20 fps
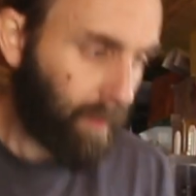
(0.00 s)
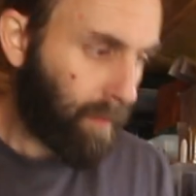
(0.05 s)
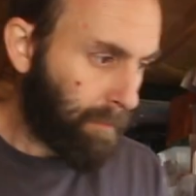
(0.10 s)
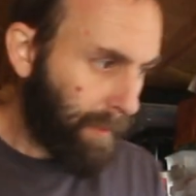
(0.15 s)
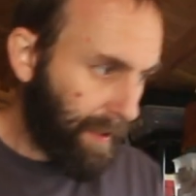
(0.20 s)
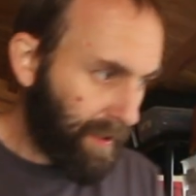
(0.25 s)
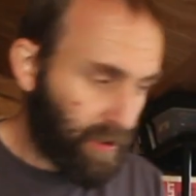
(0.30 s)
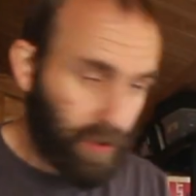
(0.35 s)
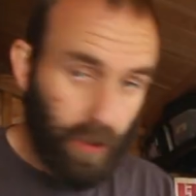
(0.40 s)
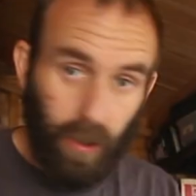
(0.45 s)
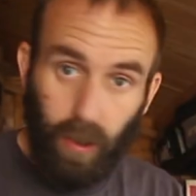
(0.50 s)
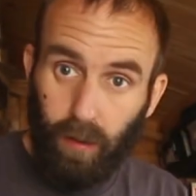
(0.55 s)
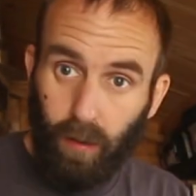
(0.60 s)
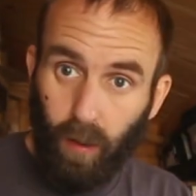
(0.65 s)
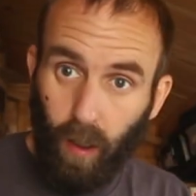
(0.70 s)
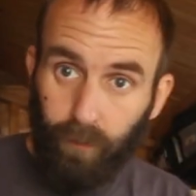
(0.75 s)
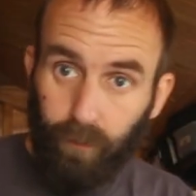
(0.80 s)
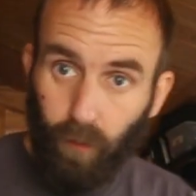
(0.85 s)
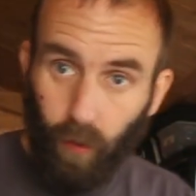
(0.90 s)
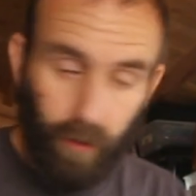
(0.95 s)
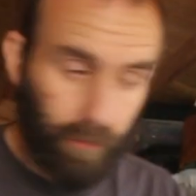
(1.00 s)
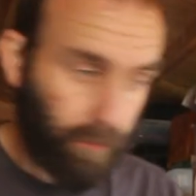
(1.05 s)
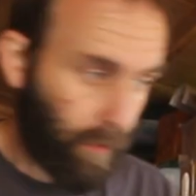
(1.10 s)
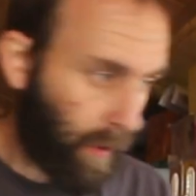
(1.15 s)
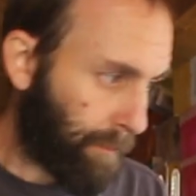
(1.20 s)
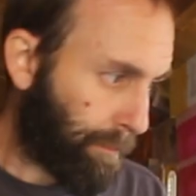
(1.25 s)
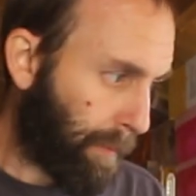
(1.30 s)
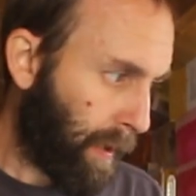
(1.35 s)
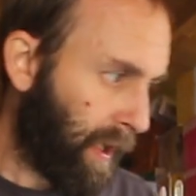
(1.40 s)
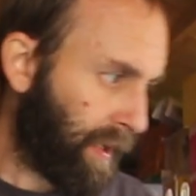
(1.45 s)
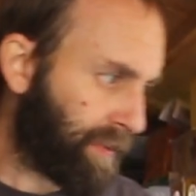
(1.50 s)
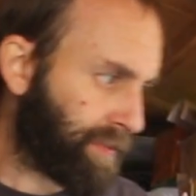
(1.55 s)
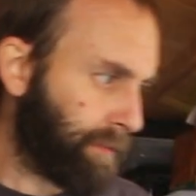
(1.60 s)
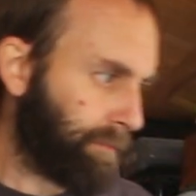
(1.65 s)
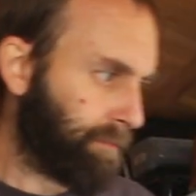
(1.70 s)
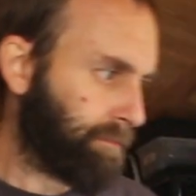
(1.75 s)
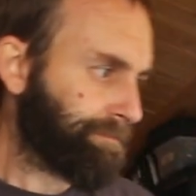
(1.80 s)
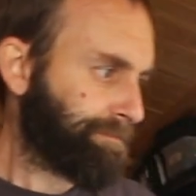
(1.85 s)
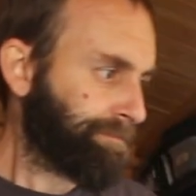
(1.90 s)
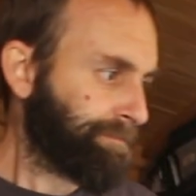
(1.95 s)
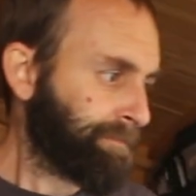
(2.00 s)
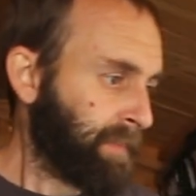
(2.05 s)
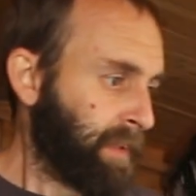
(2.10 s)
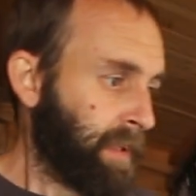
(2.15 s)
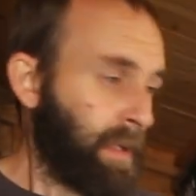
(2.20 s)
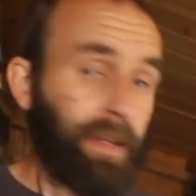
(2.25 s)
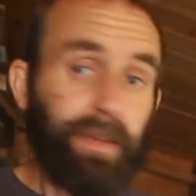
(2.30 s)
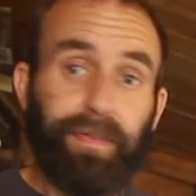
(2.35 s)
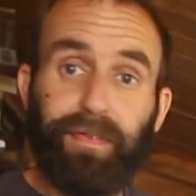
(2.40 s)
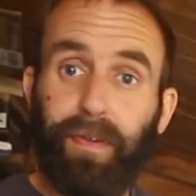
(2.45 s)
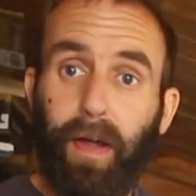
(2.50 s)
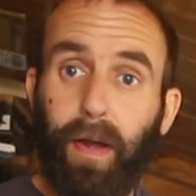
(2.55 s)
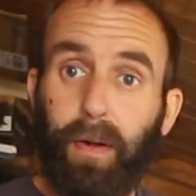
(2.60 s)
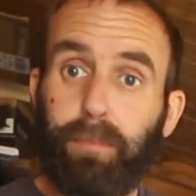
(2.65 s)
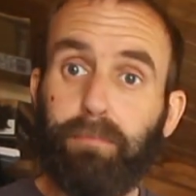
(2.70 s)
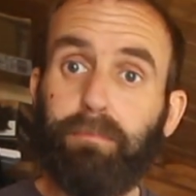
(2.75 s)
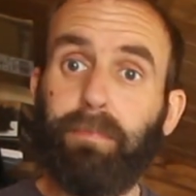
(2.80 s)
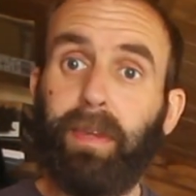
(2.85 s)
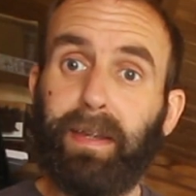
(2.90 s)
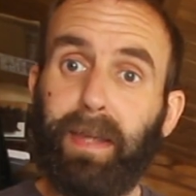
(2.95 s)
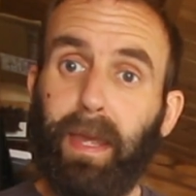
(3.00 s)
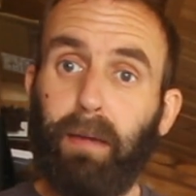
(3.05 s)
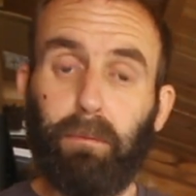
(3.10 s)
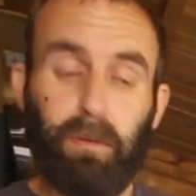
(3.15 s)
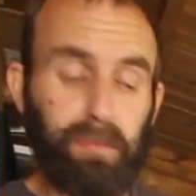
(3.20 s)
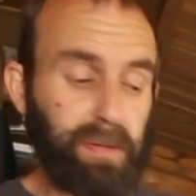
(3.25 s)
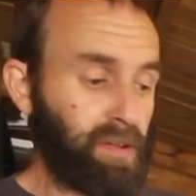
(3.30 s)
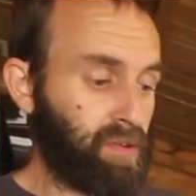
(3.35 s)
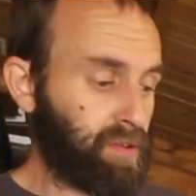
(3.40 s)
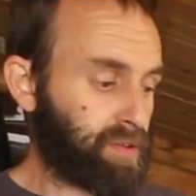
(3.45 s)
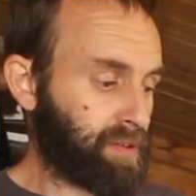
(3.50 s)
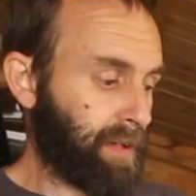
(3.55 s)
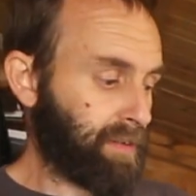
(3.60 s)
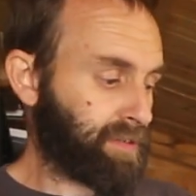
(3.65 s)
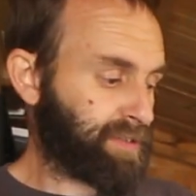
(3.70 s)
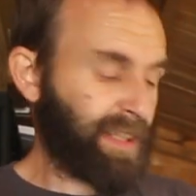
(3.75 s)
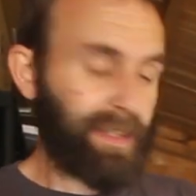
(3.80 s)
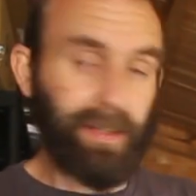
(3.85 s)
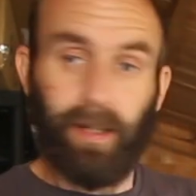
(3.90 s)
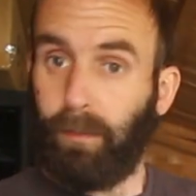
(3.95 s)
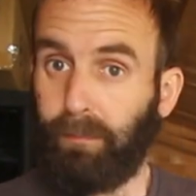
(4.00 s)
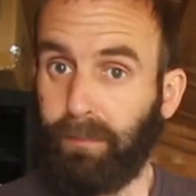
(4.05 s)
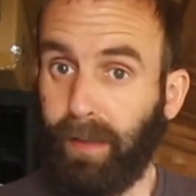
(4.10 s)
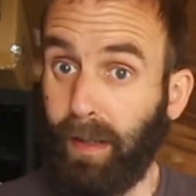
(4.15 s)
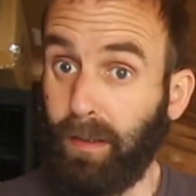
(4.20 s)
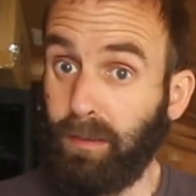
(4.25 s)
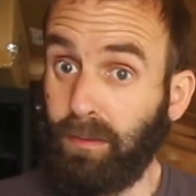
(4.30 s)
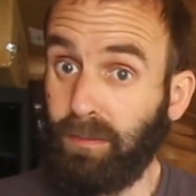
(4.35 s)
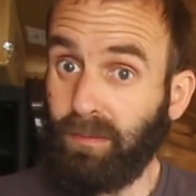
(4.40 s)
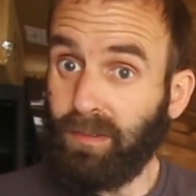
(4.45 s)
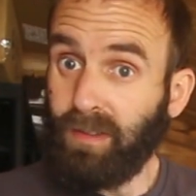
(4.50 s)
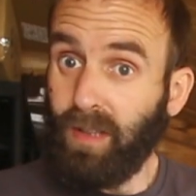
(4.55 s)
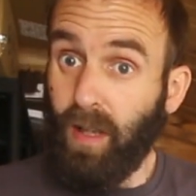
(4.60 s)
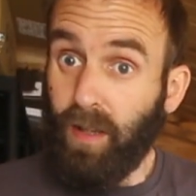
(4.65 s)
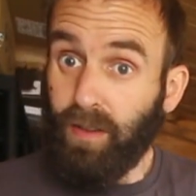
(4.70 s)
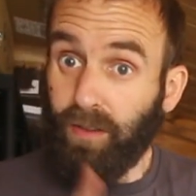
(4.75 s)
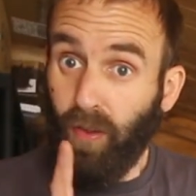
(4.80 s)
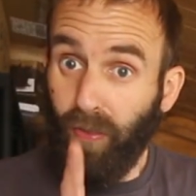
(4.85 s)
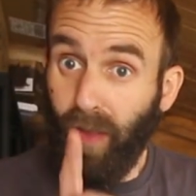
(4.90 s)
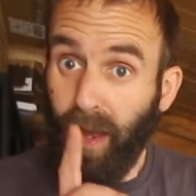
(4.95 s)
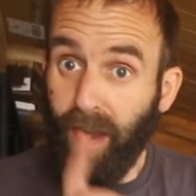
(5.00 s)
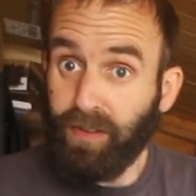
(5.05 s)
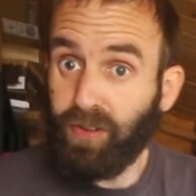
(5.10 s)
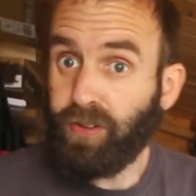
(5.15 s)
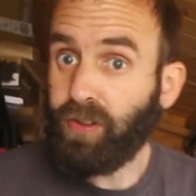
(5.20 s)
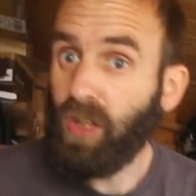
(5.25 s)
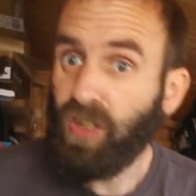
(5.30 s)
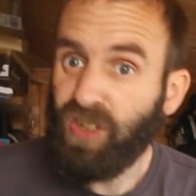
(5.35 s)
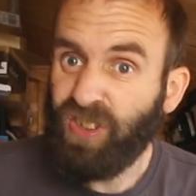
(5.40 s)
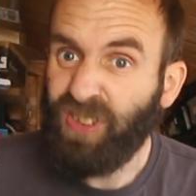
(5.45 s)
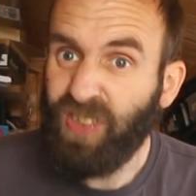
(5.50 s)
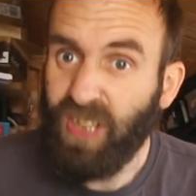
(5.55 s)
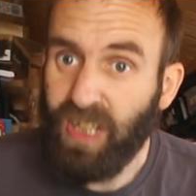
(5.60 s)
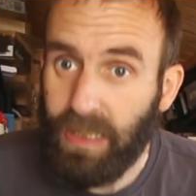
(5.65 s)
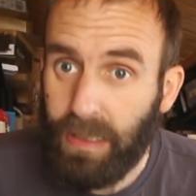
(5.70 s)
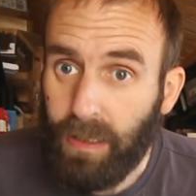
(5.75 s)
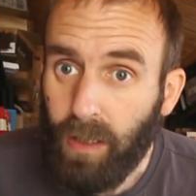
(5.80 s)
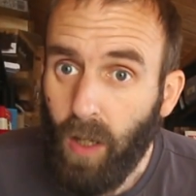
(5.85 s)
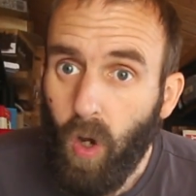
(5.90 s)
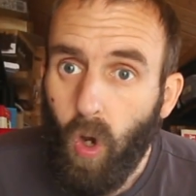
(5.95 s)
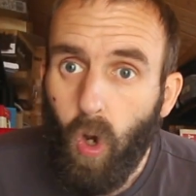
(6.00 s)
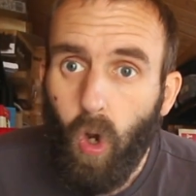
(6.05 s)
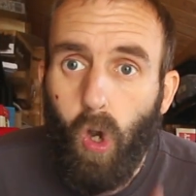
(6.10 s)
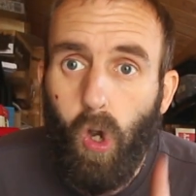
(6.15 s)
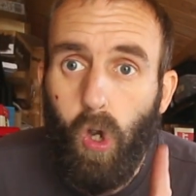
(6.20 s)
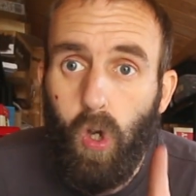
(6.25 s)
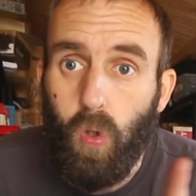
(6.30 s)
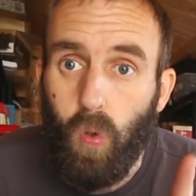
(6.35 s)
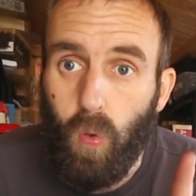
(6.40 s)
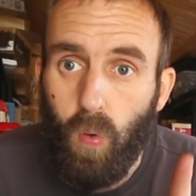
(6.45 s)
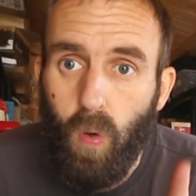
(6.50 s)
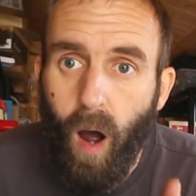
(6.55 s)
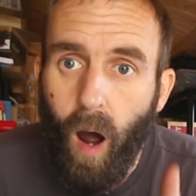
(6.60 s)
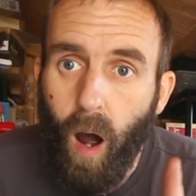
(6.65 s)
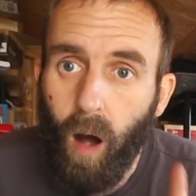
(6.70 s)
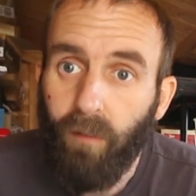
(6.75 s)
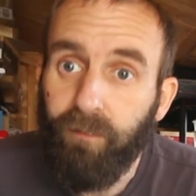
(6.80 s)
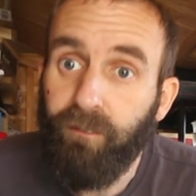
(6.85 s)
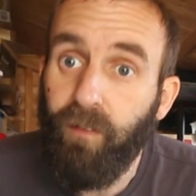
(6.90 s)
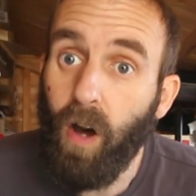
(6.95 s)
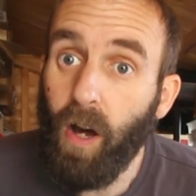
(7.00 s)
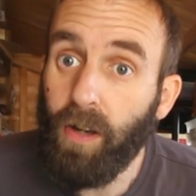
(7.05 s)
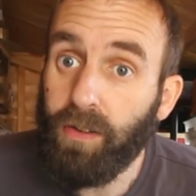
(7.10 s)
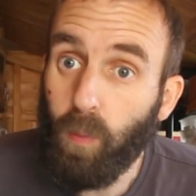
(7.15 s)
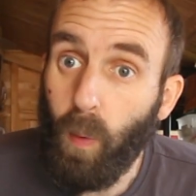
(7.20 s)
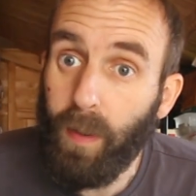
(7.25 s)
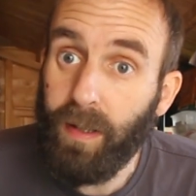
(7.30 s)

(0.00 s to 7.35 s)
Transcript: I'll make sure I've got the right person. So the computer's now set up now. So let's see who our first